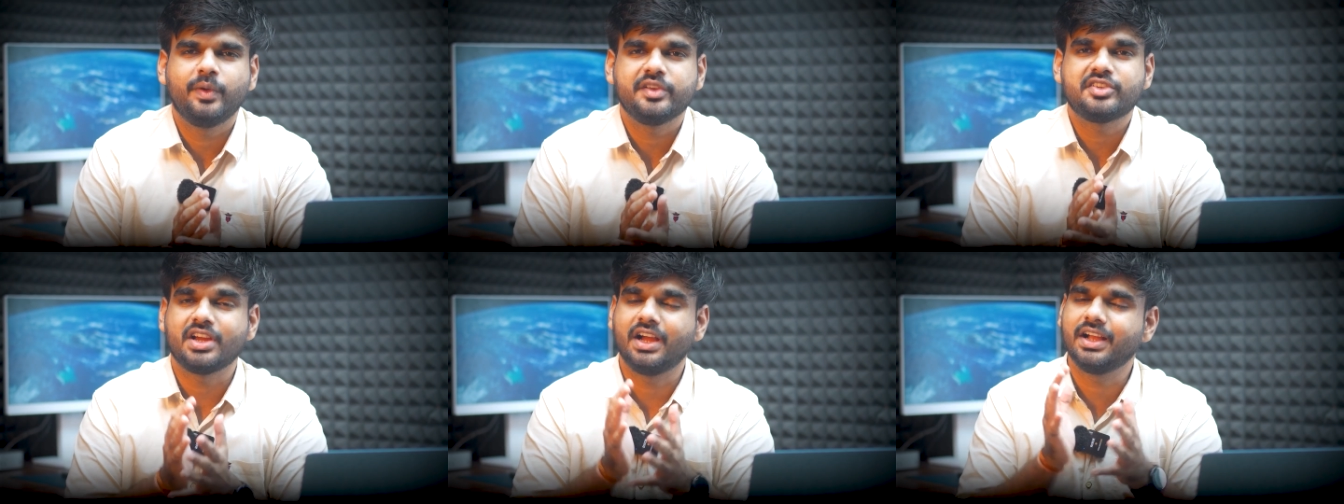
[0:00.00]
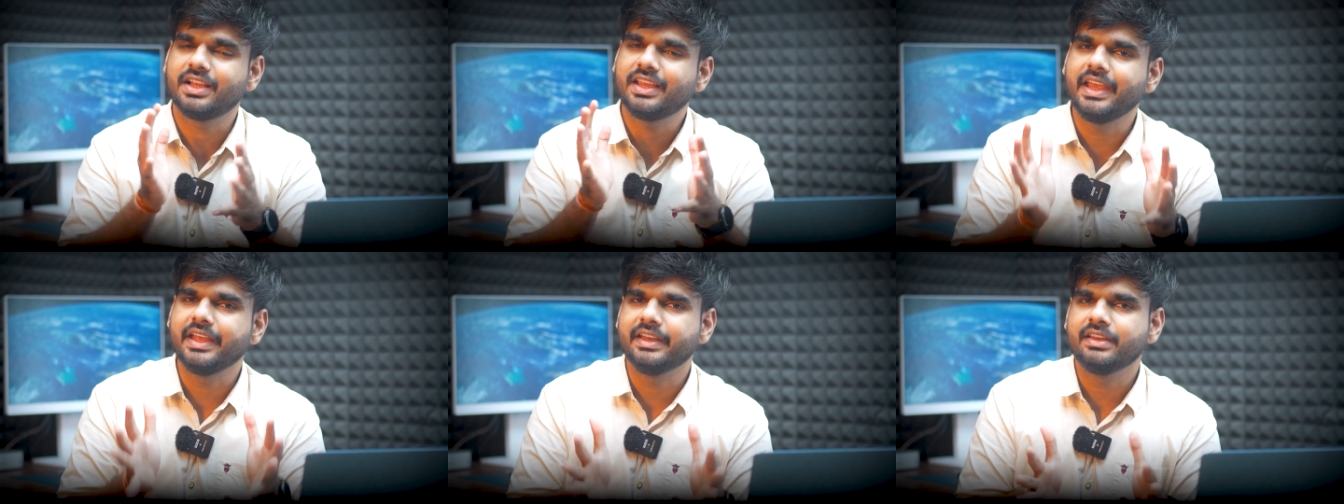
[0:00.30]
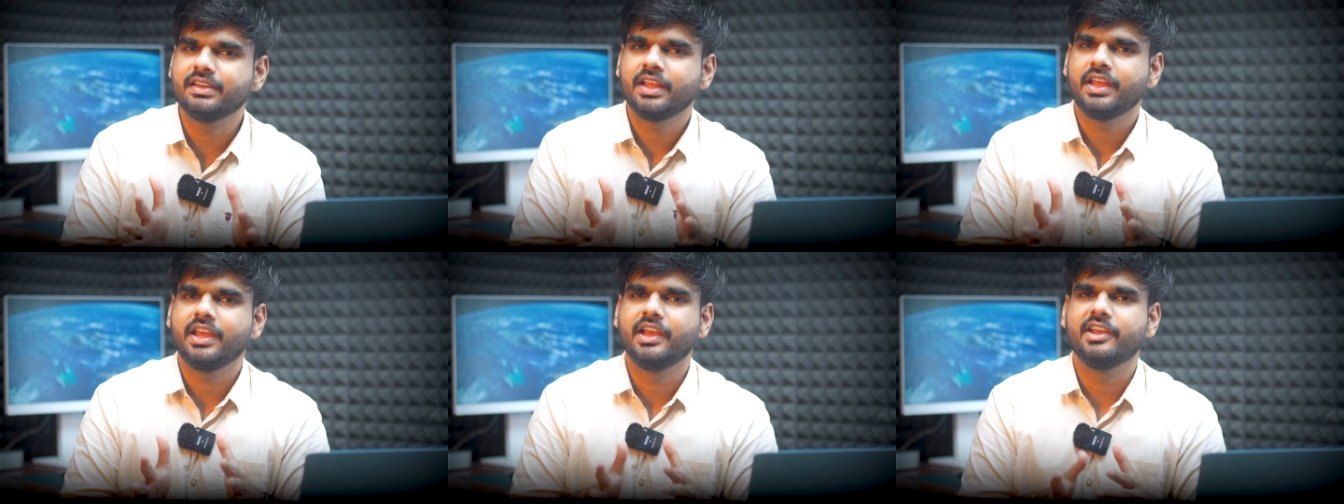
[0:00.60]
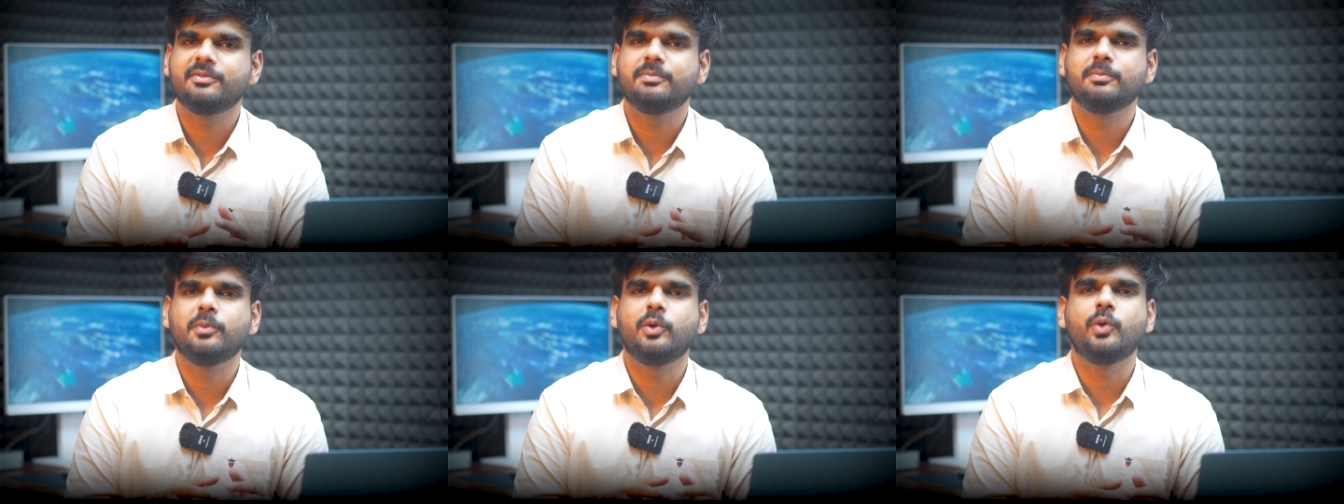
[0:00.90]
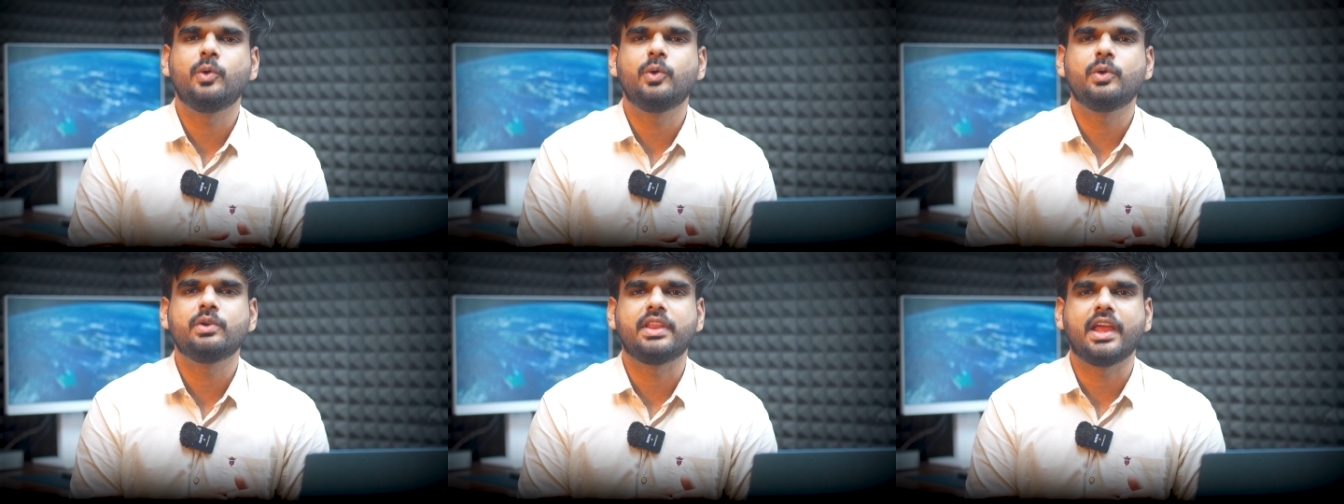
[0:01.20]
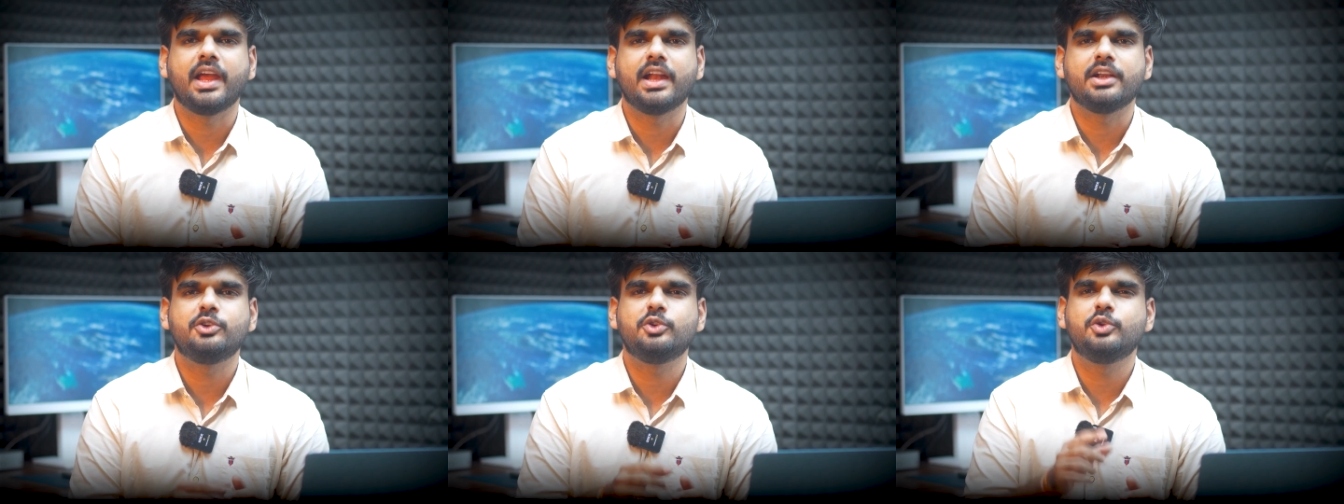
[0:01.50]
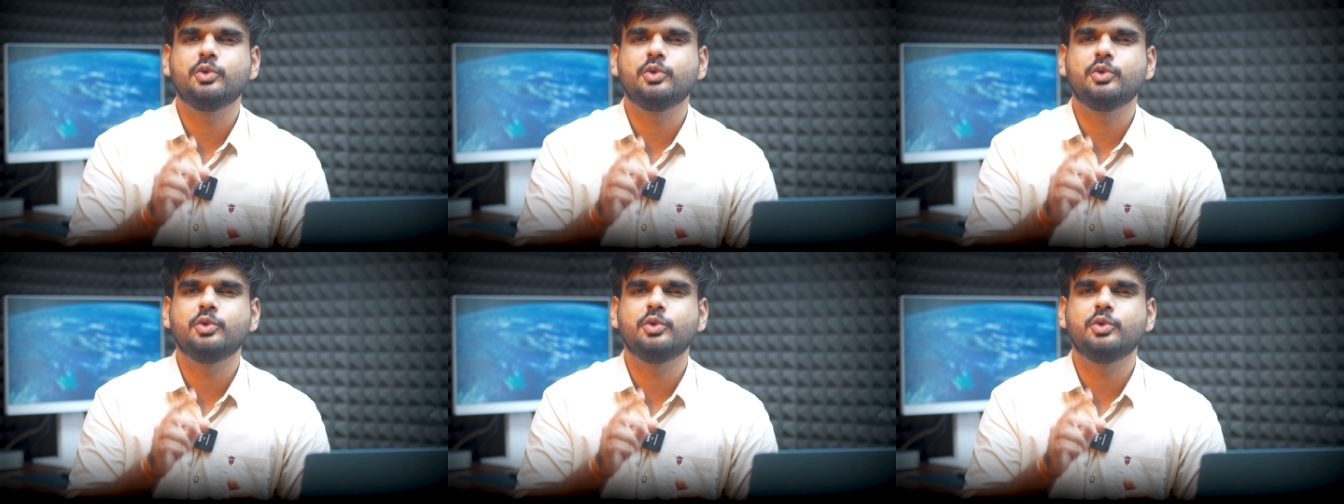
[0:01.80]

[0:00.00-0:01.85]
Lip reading: which again is more than